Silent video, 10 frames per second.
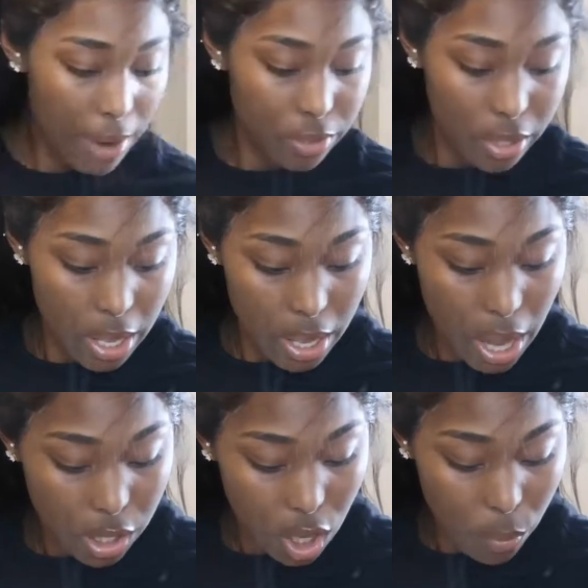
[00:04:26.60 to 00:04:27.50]
After that,
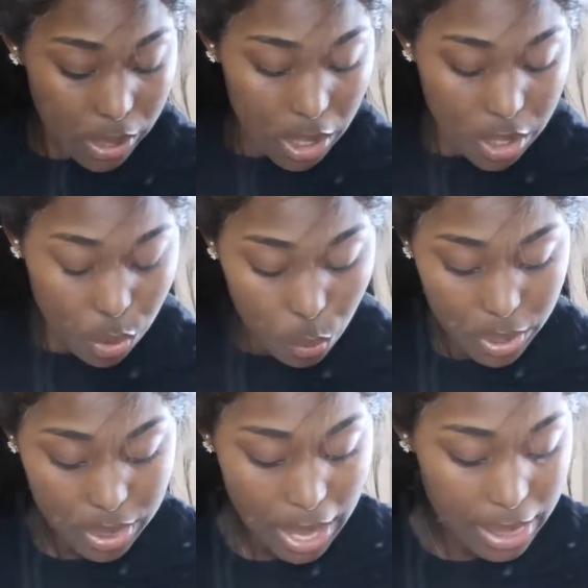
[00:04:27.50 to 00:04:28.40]
I go in
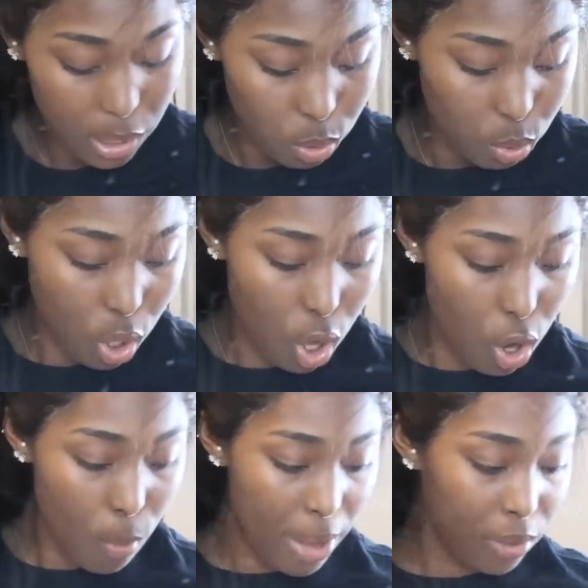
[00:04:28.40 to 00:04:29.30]
with a little
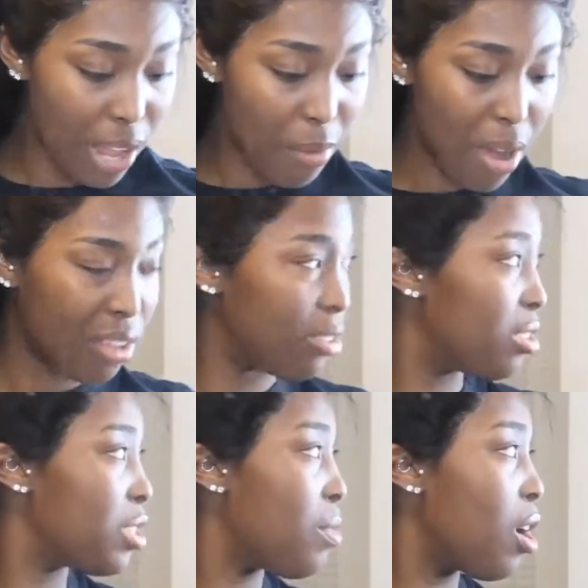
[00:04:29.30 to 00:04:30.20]
comb. I don't have my
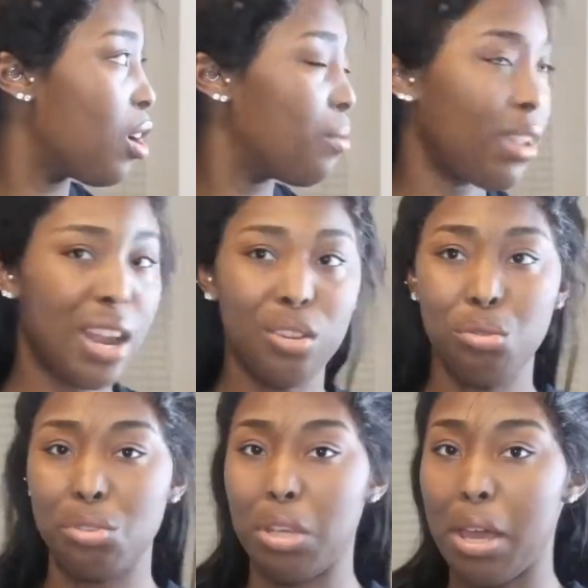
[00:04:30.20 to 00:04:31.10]
small comb that I
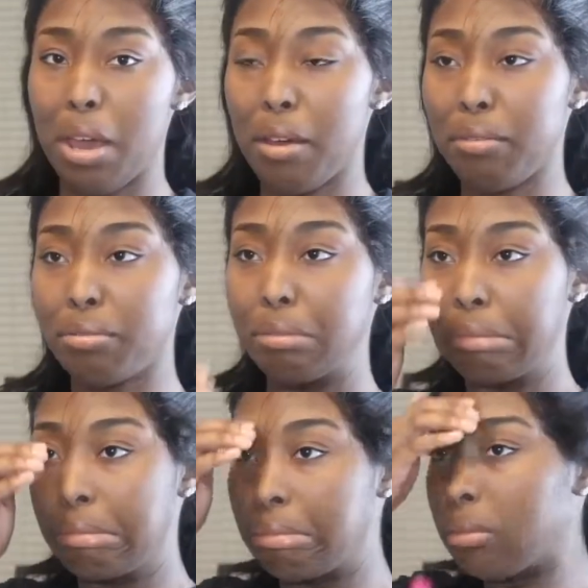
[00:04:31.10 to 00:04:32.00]
usually have.
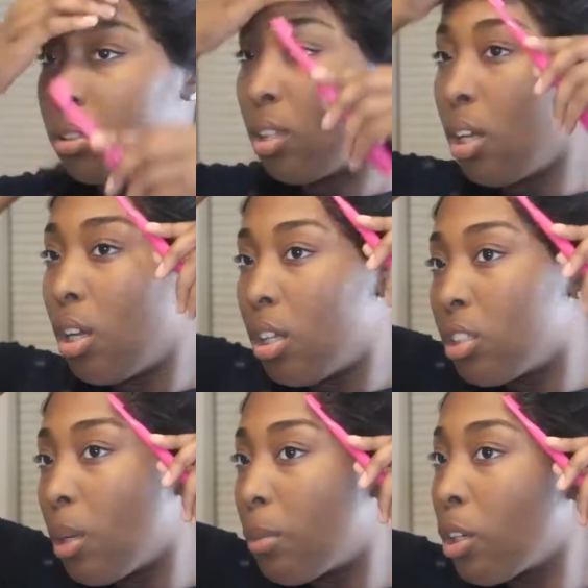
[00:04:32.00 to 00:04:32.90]

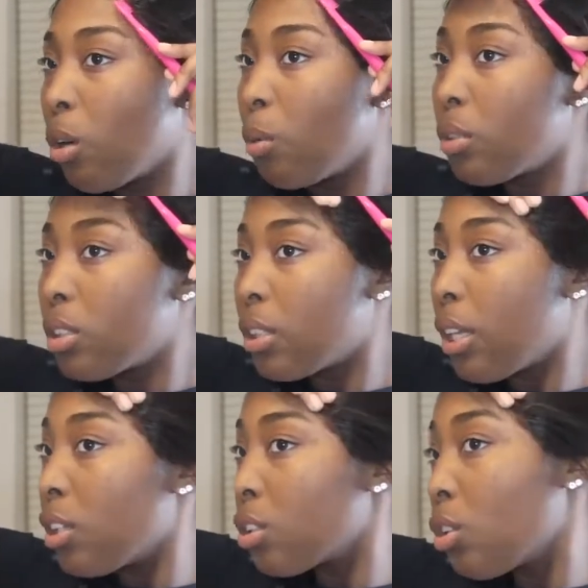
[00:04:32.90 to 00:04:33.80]
So I'm gonna go in with this
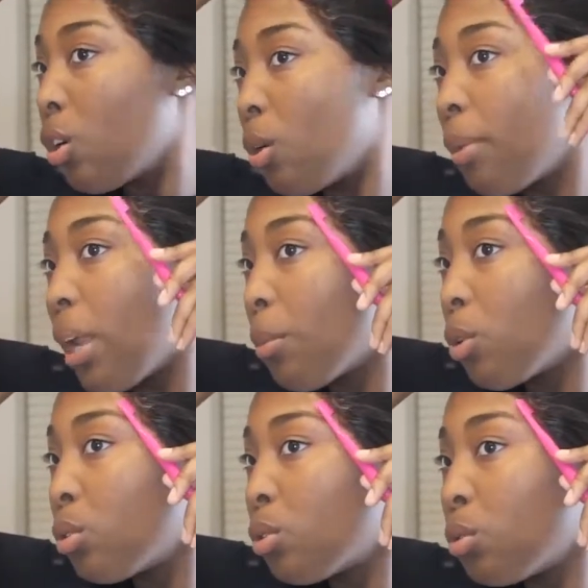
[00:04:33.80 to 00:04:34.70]
edge comb and I'm
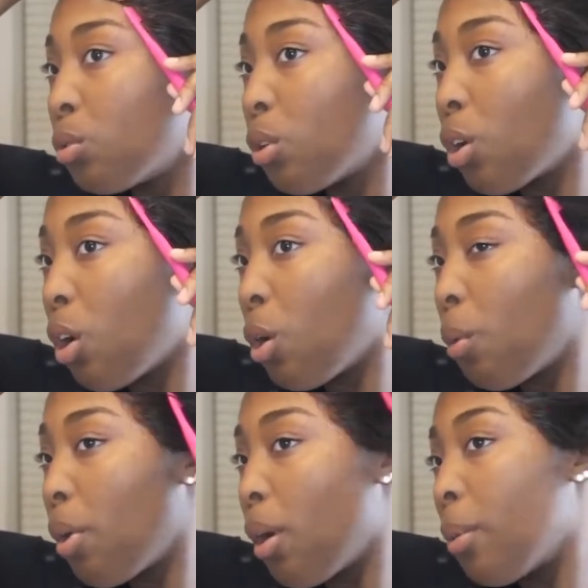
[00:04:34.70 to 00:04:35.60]
going to
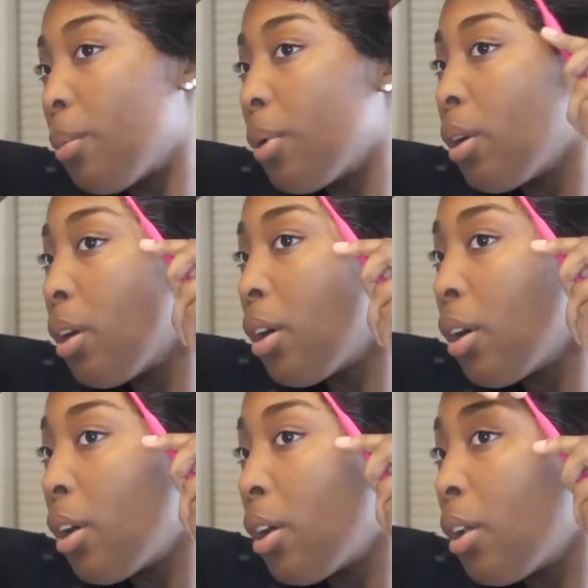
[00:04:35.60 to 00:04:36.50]
comb up
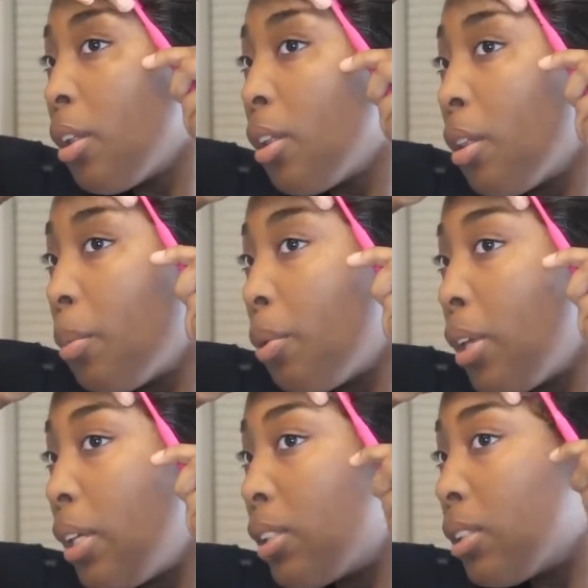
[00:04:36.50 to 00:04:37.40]
the
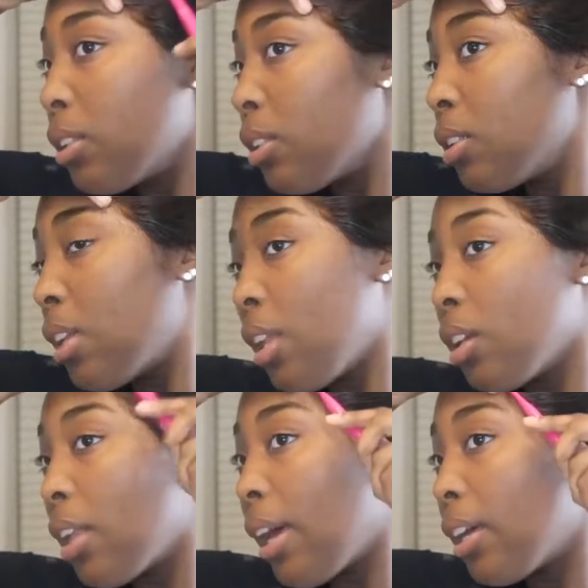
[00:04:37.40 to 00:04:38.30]
pieces that
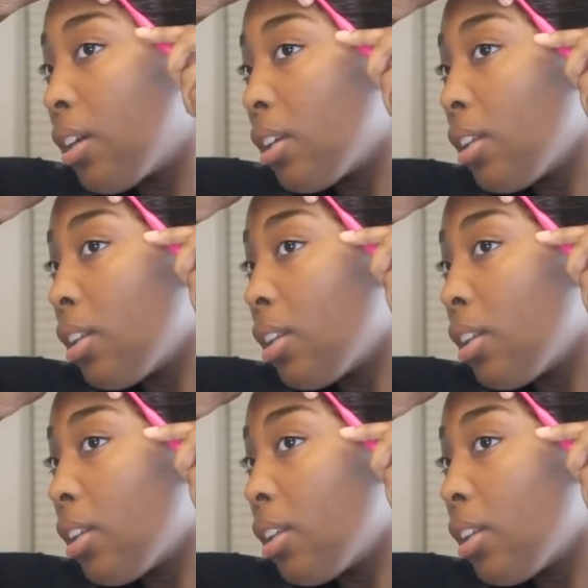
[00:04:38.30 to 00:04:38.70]
look like